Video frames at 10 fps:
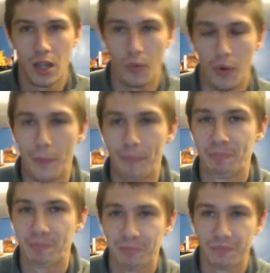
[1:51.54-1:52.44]
Well,
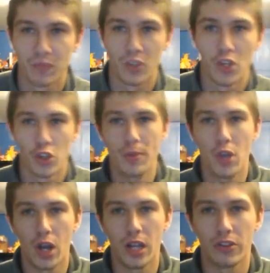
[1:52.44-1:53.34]
to be
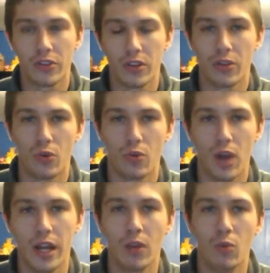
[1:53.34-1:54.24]
honest, the
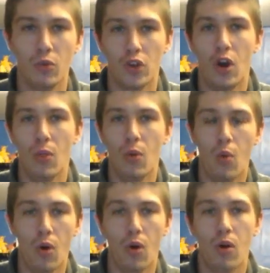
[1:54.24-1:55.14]
writing was on the
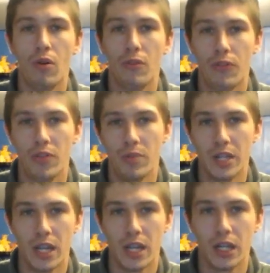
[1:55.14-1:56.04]
wall from the
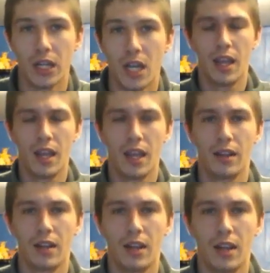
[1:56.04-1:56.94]
beginning.
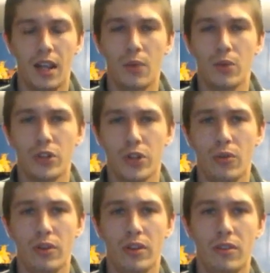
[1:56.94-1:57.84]
It was
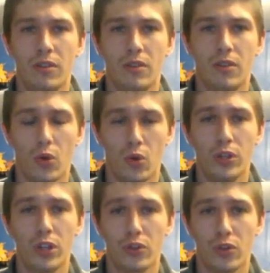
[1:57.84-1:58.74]
shown in the
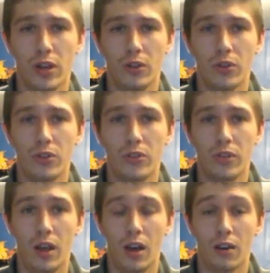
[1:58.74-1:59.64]
earlier trailers
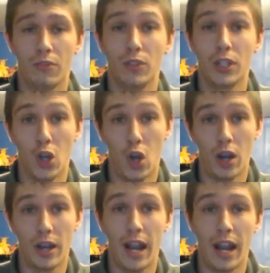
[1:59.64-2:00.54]
of
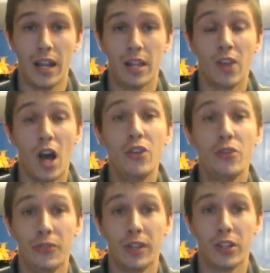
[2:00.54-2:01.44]
Leon and his
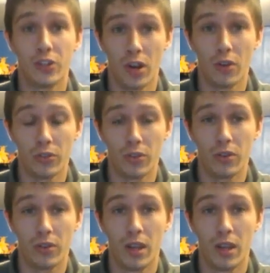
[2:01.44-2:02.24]
undefeated Charizard.